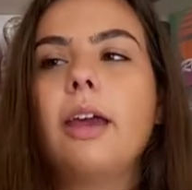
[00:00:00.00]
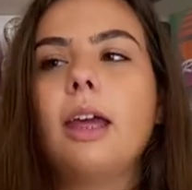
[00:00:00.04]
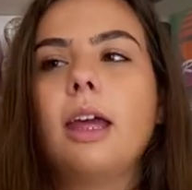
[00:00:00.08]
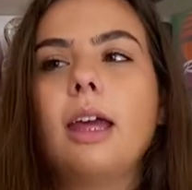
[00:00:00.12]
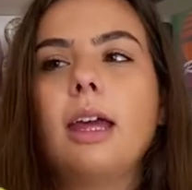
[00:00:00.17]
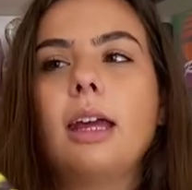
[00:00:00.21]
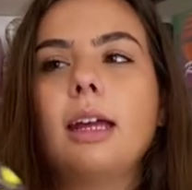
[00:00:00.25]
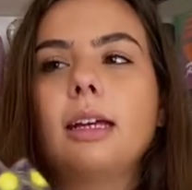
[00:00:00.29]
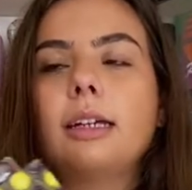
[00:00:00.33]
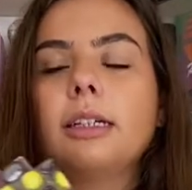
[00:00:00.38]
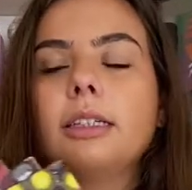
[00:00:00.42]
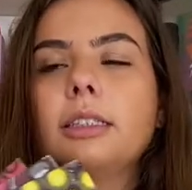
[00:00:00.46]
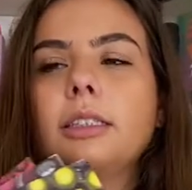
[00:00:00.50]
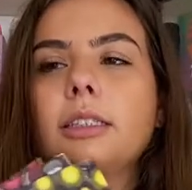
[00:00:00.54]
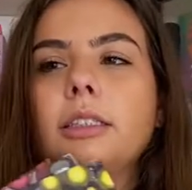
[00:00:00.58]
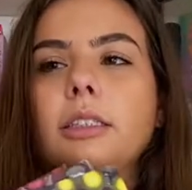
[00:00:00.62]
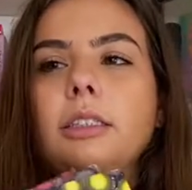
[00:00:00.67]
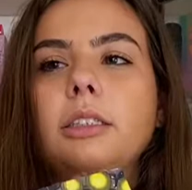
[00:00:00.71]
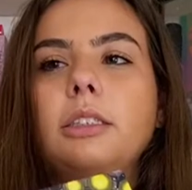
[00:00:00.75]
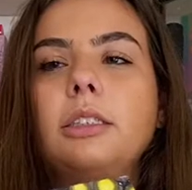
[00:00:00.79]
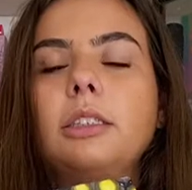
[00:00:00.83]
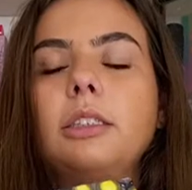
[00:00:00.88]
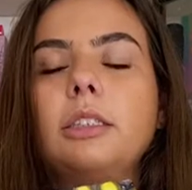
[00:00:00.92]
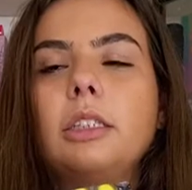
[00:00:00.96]

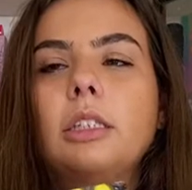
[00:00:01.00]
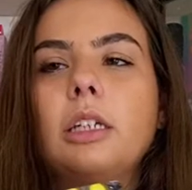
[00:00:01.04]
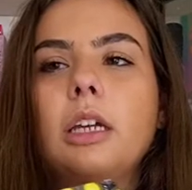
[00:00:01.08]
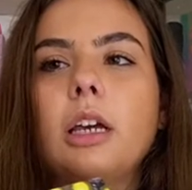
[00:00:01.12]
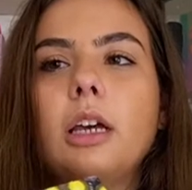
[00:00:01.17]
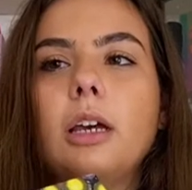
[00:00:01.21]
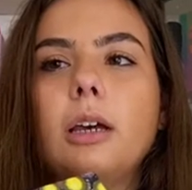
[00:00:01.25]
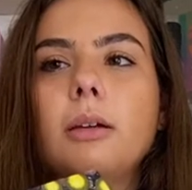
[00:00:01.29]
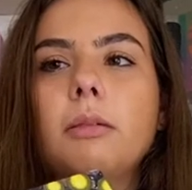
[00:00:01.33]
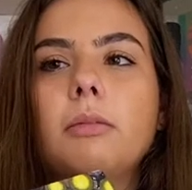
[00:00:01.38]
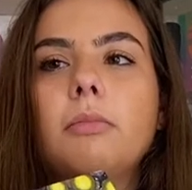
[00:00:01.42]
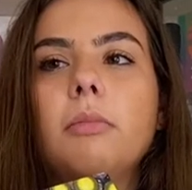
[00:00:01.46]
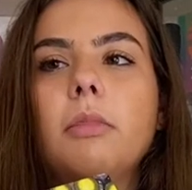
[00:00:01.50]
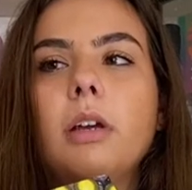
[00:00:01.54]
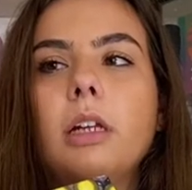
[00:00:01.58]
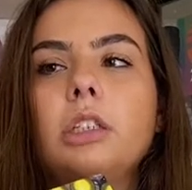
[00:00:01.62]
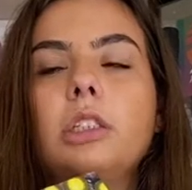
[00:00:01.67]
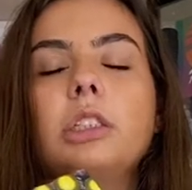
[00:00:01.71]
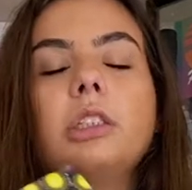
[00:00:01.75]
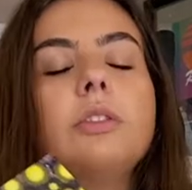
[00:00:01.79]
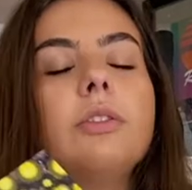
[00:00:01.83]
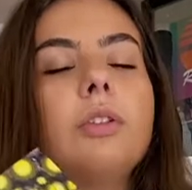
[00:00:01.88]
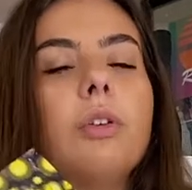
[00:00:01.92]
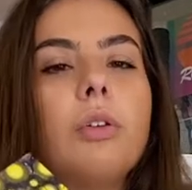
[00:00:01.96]
and I'm
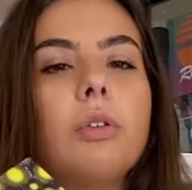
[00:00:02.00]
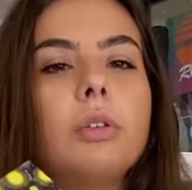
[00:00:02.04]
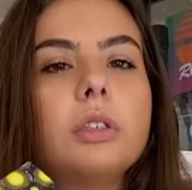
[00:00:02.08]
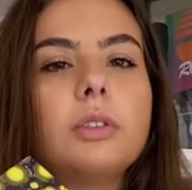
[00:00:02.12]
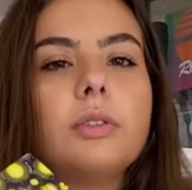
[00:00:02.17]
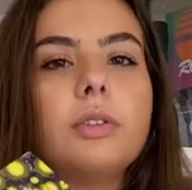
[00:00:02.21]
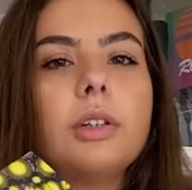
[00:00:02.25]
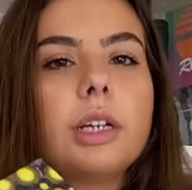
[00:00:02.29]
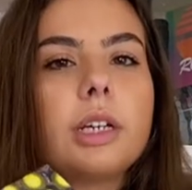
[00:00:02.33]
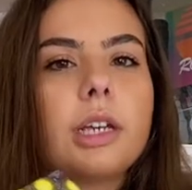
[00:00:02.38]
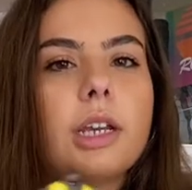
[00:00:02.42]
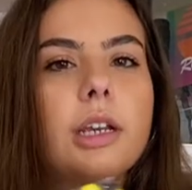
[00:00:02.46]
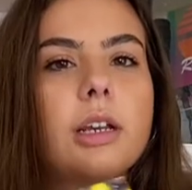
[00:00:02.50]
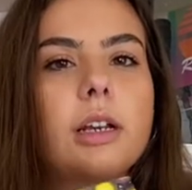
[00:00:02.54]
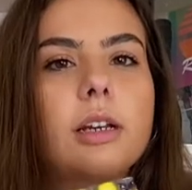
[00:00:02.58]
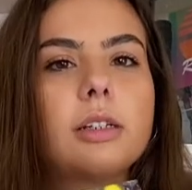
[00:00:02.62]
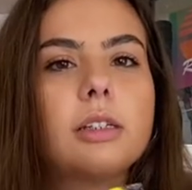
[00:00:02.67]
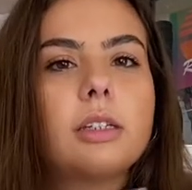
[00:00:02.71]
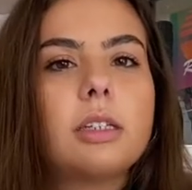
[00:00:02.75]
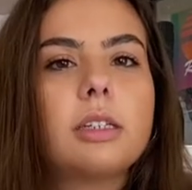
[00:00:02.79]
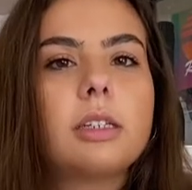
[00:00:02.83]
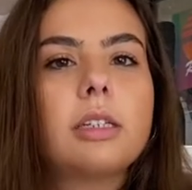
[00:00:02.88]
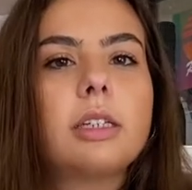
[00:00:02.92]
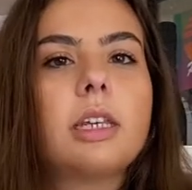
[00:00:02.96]
just always very
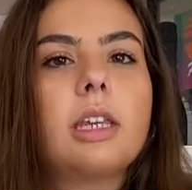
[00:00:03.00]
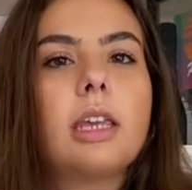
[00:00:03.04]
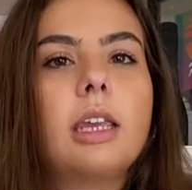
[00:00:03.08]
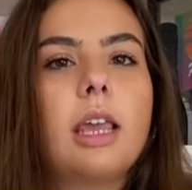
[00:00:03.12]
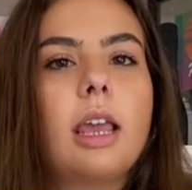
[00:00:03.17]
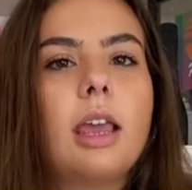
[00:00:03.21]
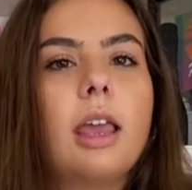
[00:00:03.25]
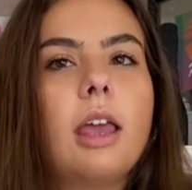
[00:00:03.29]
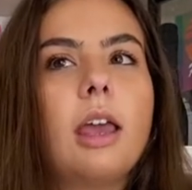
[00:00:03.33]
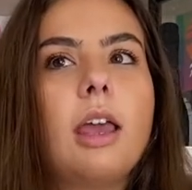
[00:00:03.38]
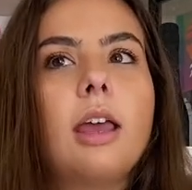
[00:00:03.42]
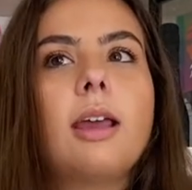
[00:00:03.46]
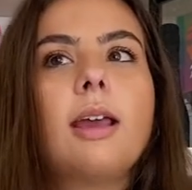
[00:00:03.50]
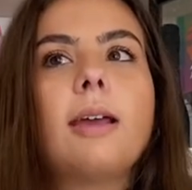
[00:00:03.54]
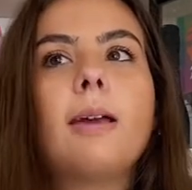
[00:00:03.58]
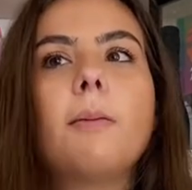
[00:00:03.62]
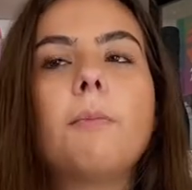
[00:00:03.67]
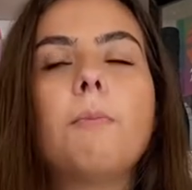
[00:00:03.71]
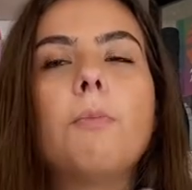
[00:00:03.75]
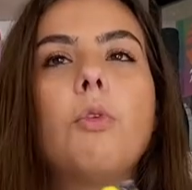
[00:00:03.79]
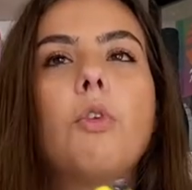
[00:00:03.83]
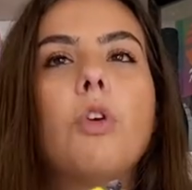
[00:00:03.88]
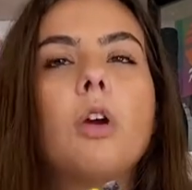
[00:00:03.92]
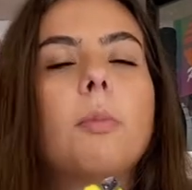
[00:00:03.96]
curious to see
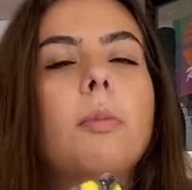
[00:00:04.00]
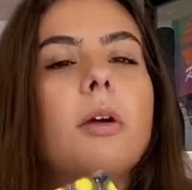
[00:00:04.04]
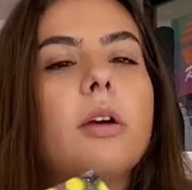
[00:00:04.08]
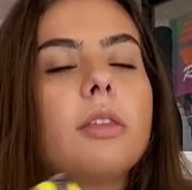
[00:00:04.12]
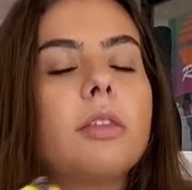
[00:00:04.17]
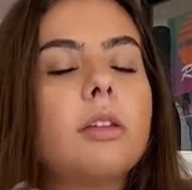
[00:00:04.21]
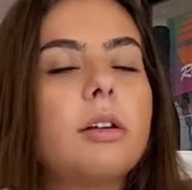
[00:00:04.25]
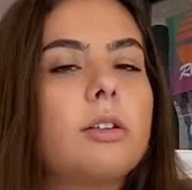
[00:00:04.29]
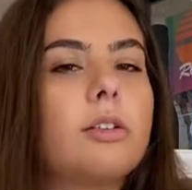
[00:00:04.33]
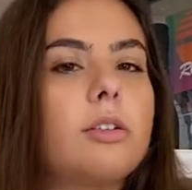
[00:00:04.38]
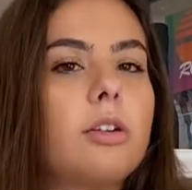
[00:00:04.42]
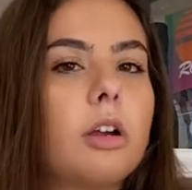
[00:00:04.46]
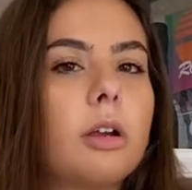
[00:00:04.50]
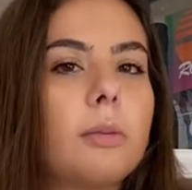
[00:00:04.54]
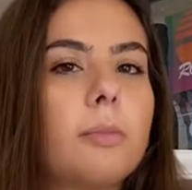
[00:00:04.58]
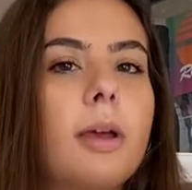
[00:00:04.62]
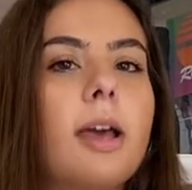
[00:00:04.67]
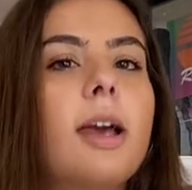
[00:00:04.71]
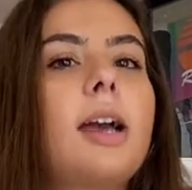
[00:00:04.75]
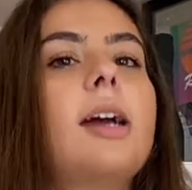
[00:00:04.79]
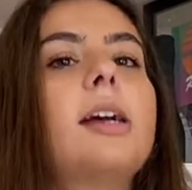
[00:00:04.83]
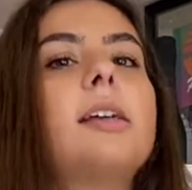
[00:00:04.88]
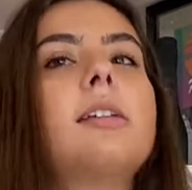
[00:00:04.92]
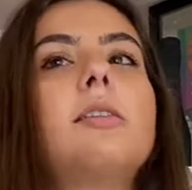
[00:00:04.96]
more about their dark
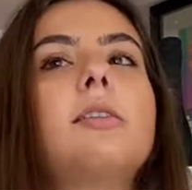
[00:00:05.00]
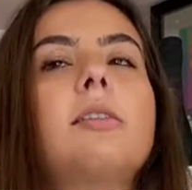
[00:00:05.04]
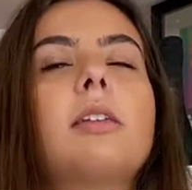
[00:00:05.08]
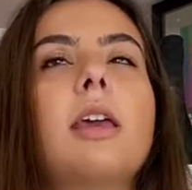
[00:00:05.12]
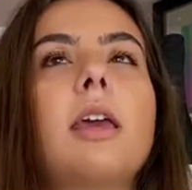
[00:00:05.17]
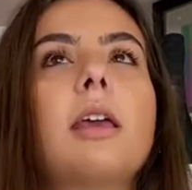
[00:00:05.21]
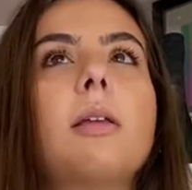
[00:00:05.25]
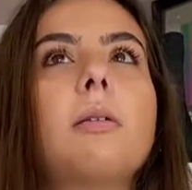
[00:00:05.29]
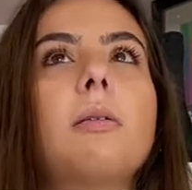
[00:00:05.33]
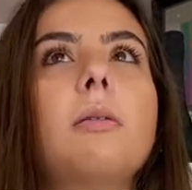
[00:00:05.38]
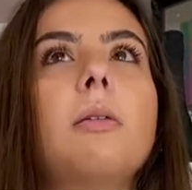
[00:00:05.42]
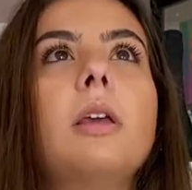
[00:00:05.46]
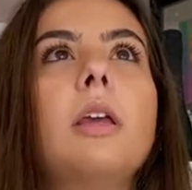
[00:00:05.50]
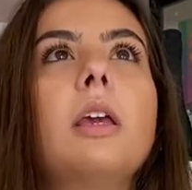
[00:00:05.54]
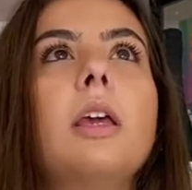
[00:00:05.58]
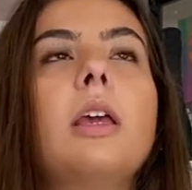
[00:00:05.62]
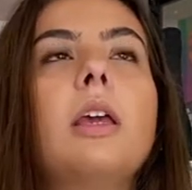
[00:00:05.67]
past and